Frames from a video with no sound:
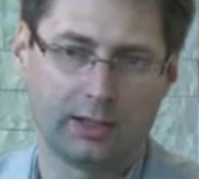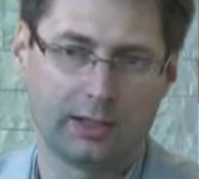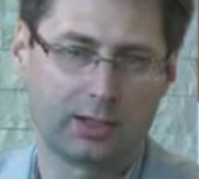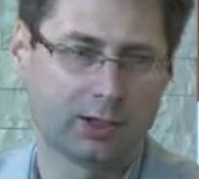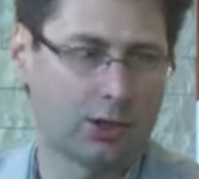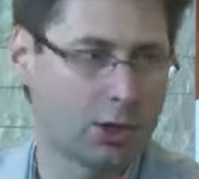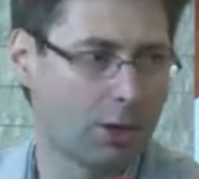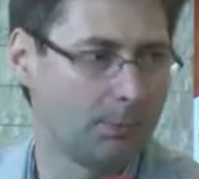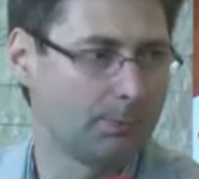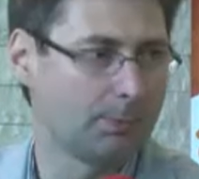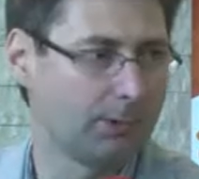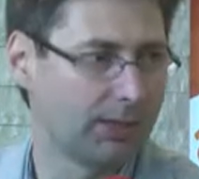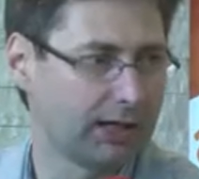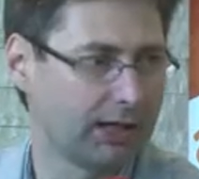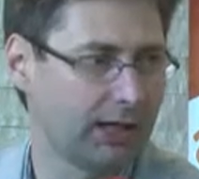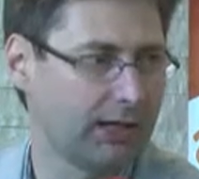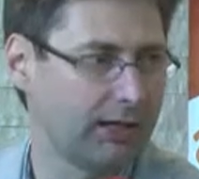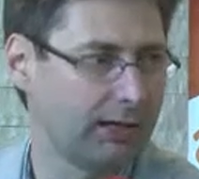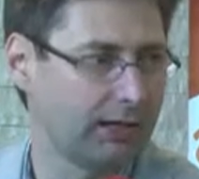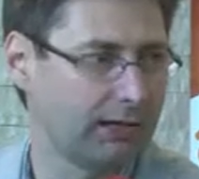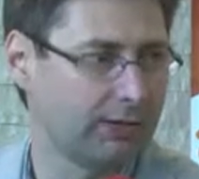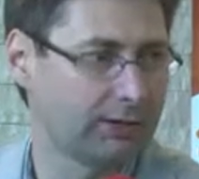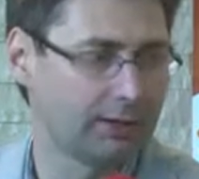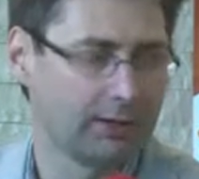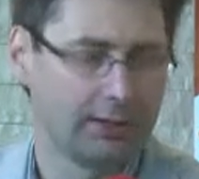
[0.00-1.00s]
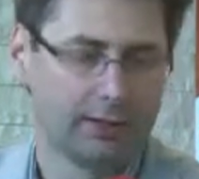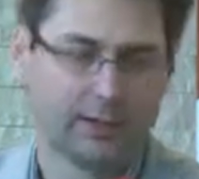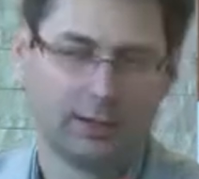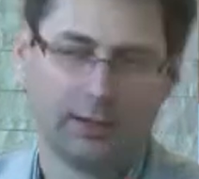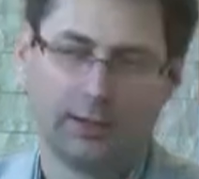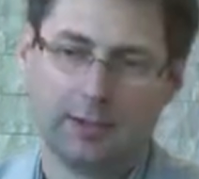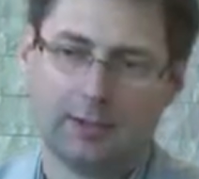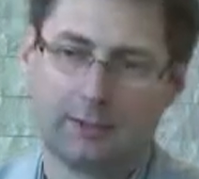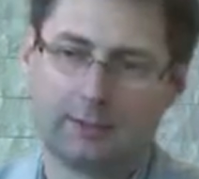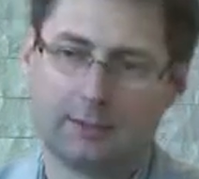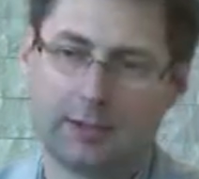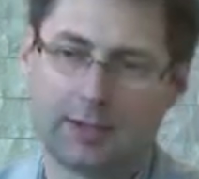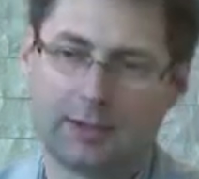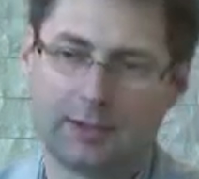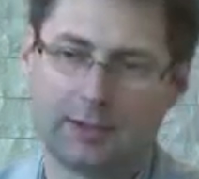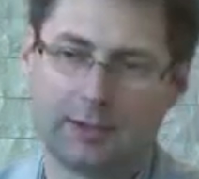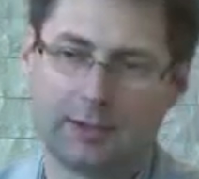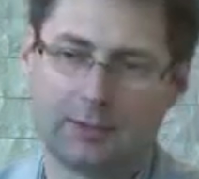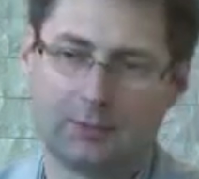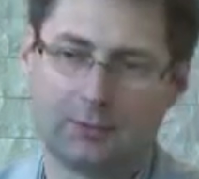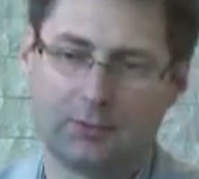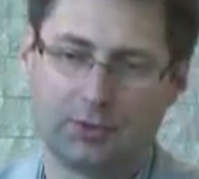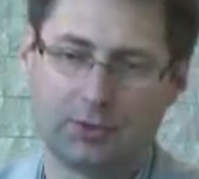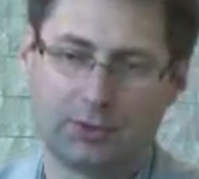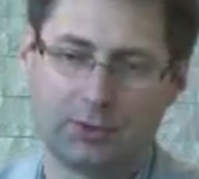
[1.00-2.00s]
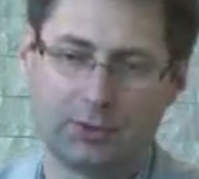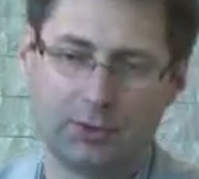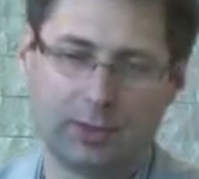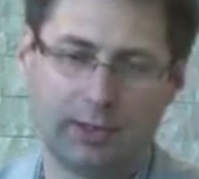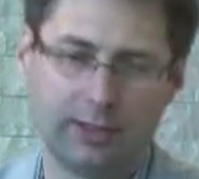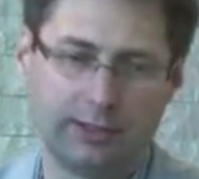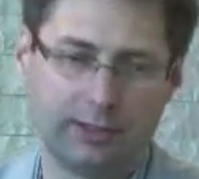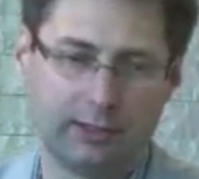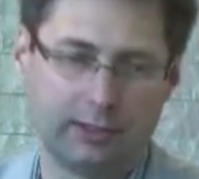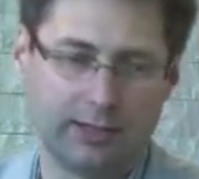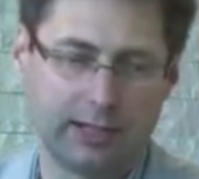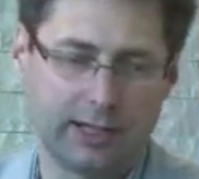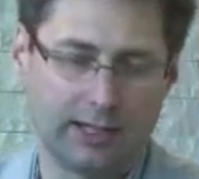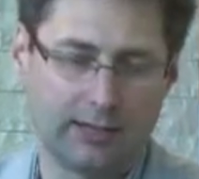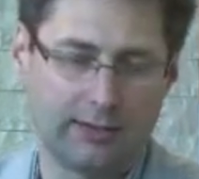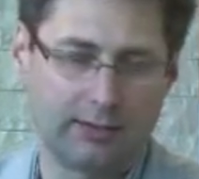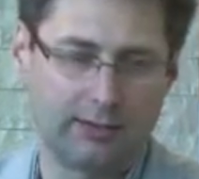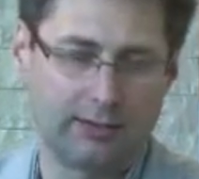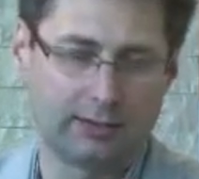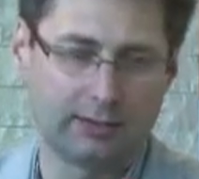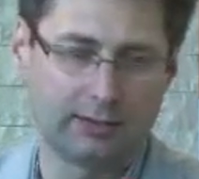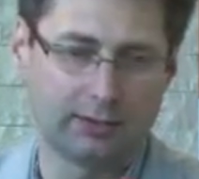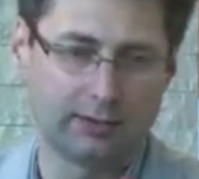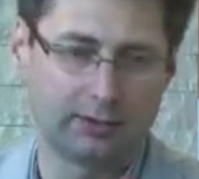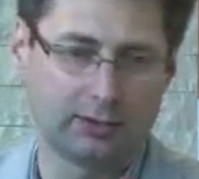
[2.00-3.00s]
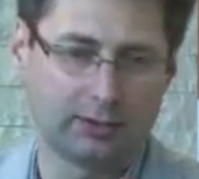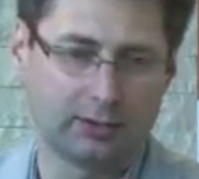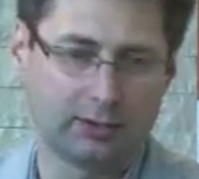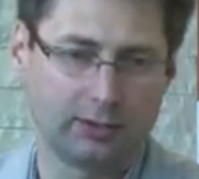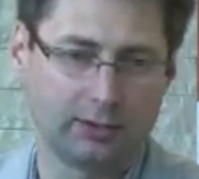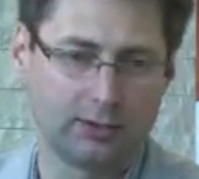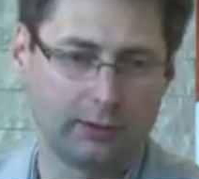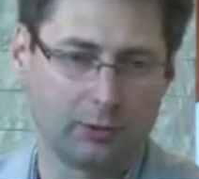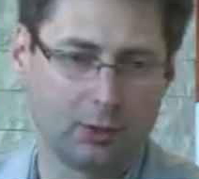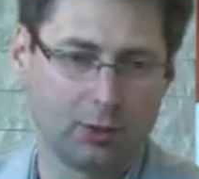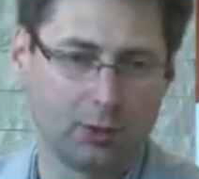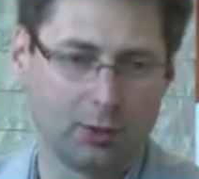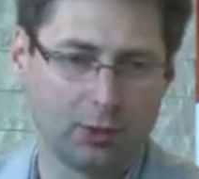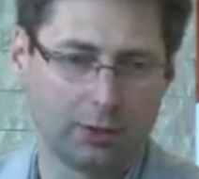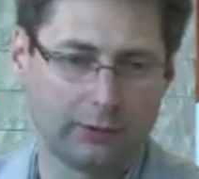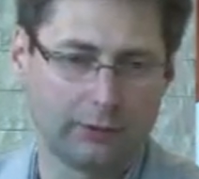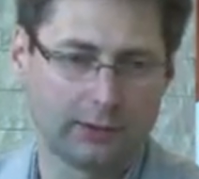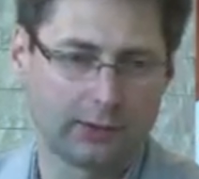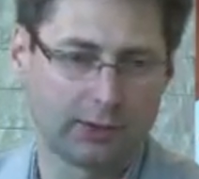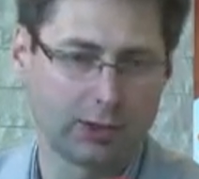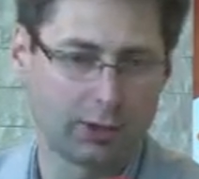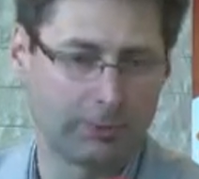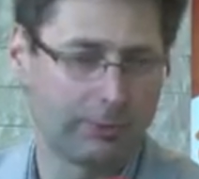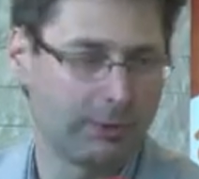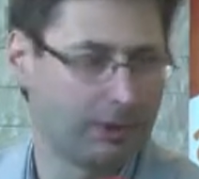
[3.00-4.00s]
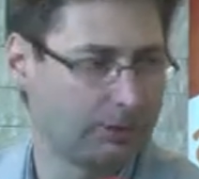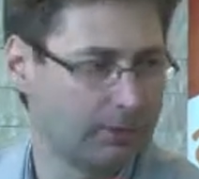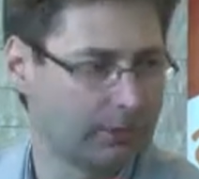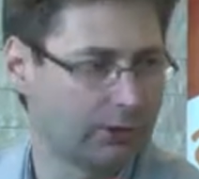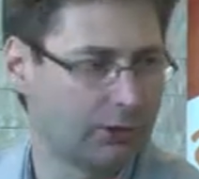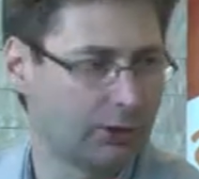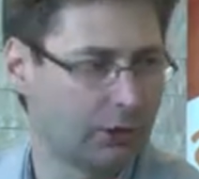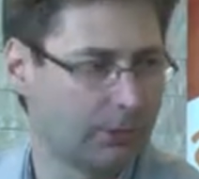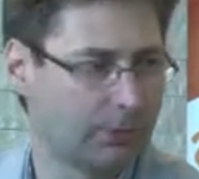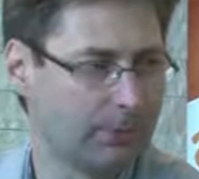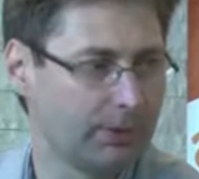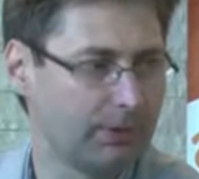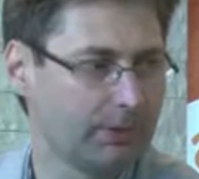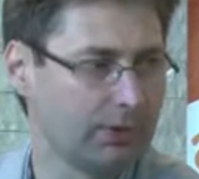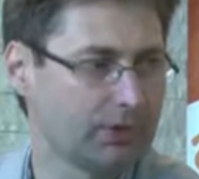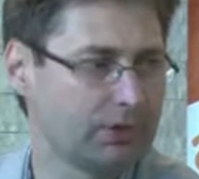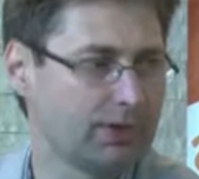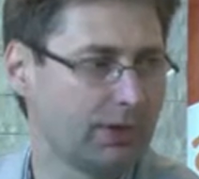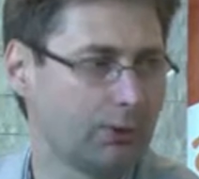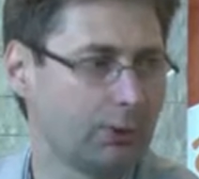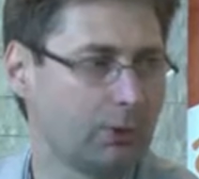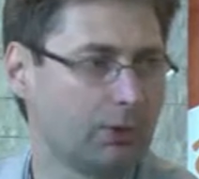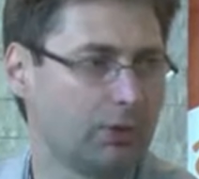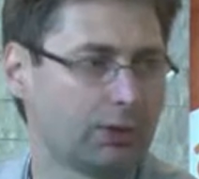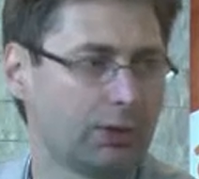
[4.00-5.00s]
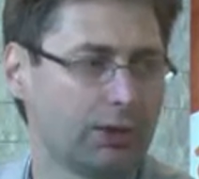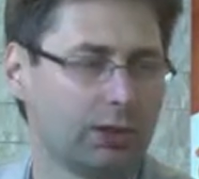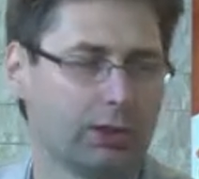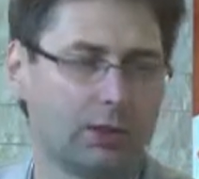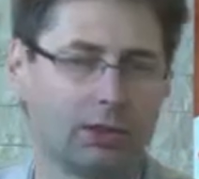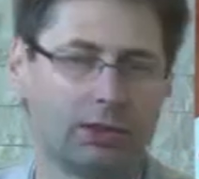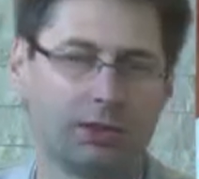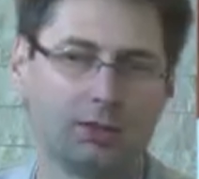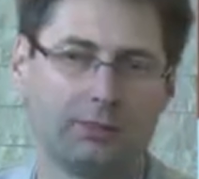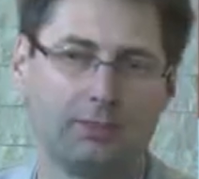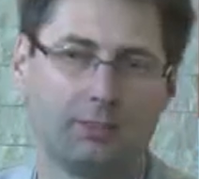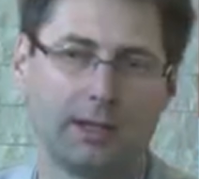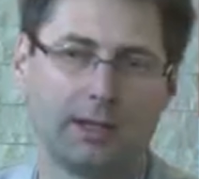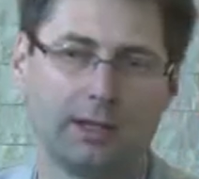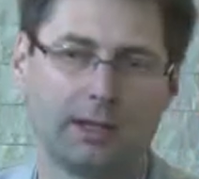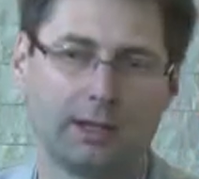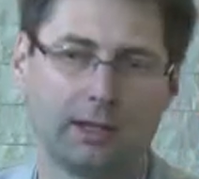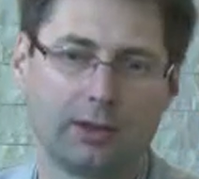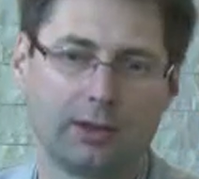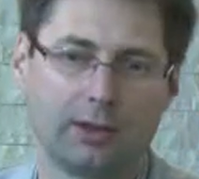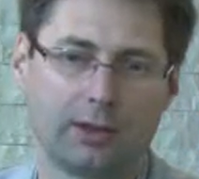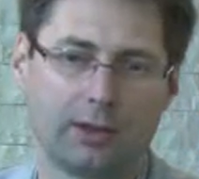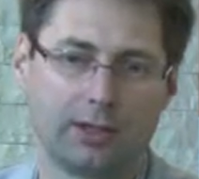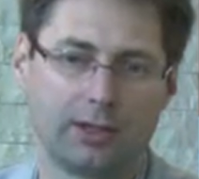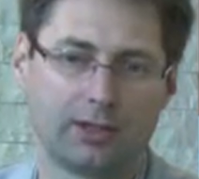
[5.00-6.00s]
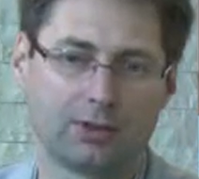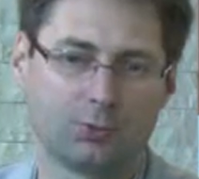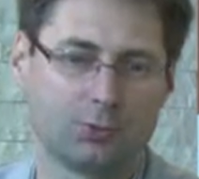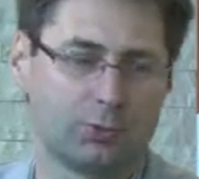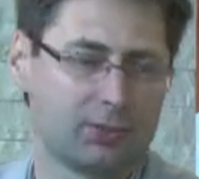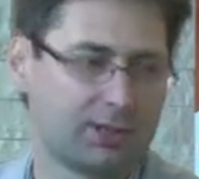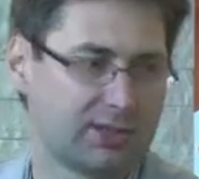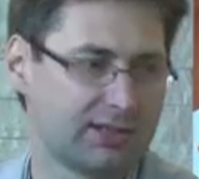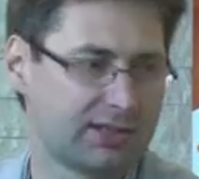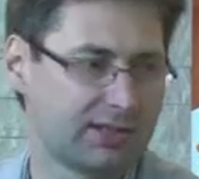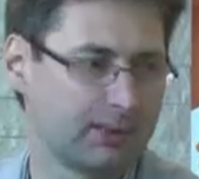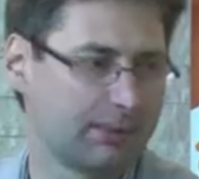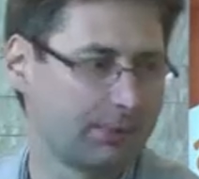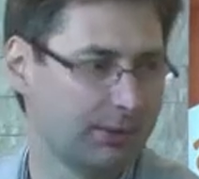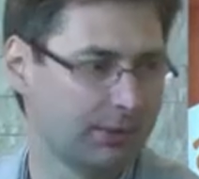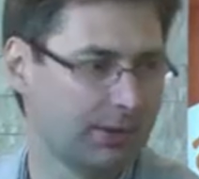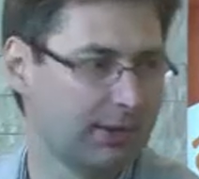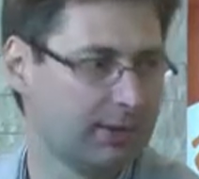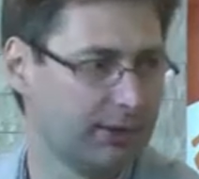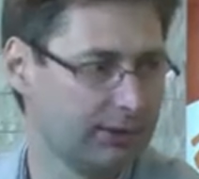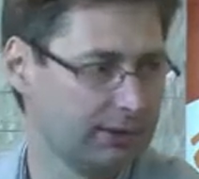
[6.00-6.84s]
complicated. But at the end, all of the payment companies are working on making things really simple and